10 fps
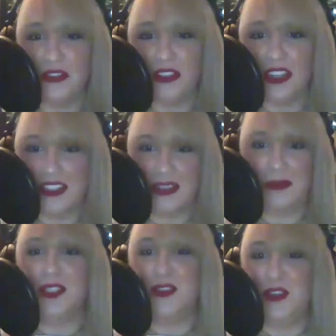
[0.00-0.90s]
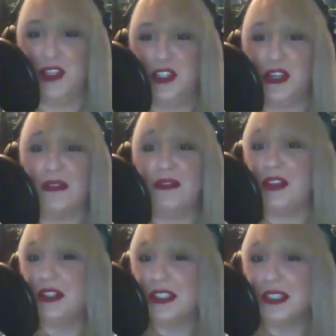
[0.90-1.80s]
exhibits feature
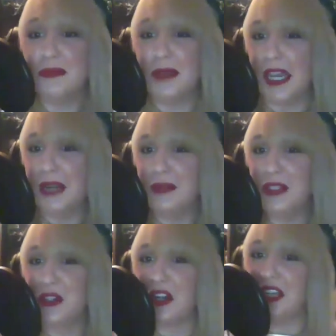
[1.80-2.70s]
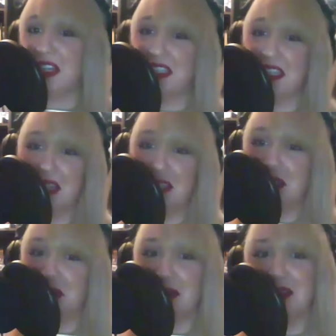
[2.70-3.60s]
fearsome animatronic
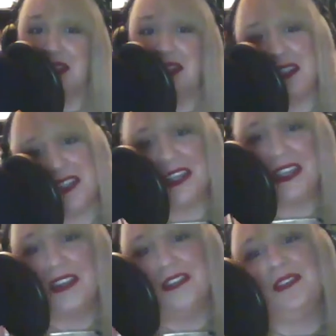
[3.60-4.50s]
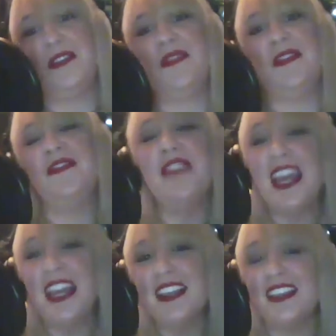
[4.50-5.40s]
dinosaurs talking heroes of the
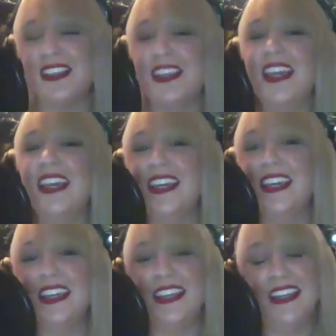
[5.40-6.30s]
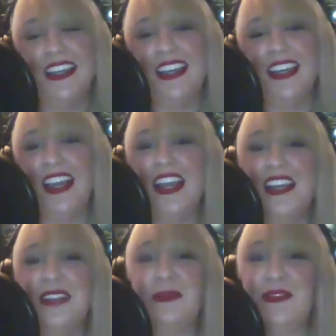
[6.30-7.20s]
faith,
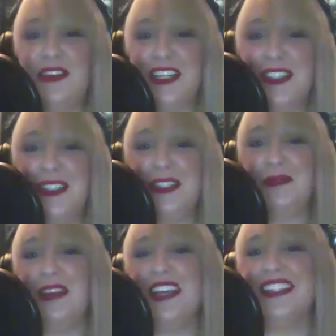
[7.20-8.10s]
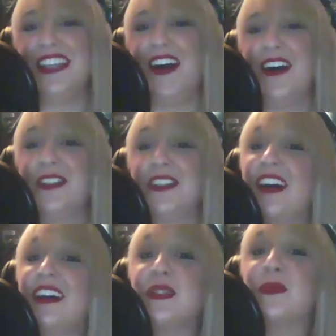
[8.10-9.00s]
and professional displays that honor
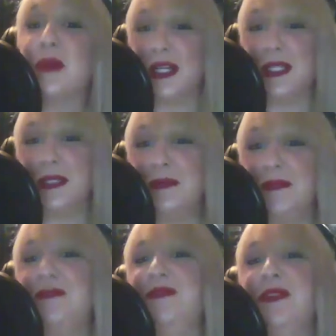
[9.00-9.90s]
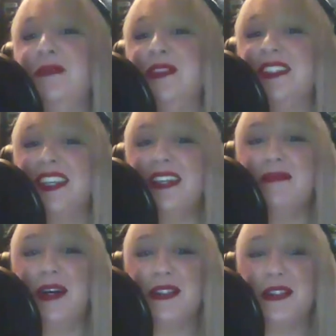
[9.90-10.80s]
God's word. The museum
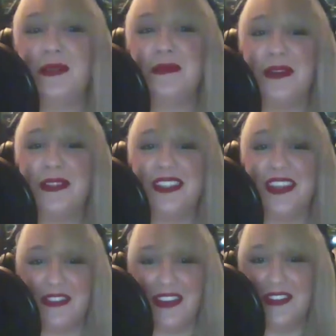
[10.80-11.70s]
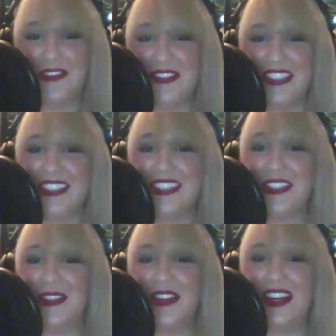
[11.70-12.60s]
also boasts a fun-filled
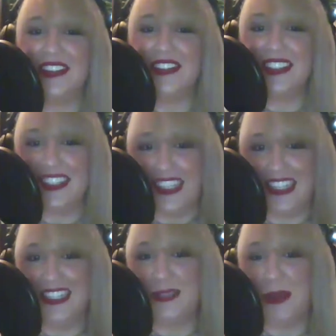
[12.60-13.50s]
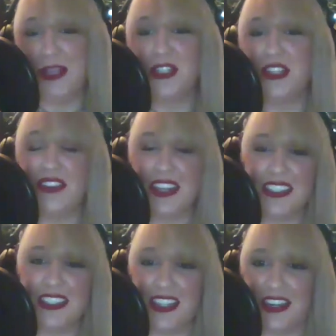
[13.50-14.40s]
200-seat special
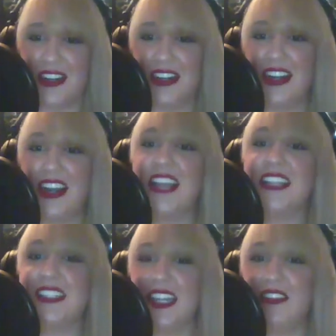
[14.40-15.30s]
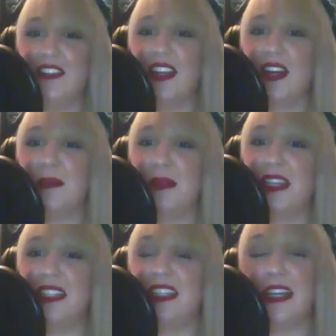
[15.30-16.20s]
effects theater, a state-of-the-art
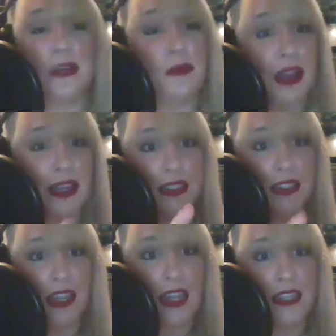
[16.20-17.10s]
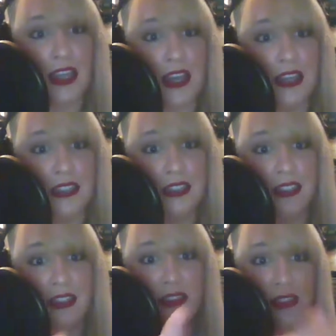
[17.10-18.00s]
planetarium. I did like that.
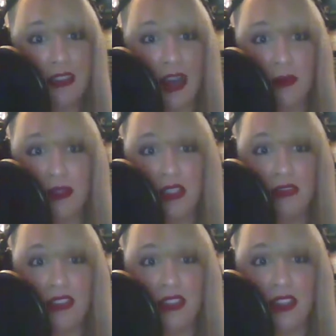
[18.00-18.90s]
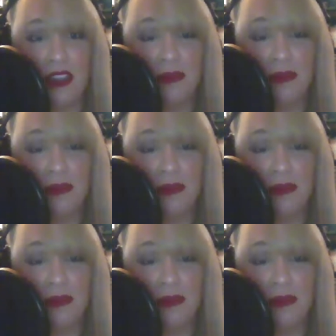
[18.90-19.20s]
That was the only thing.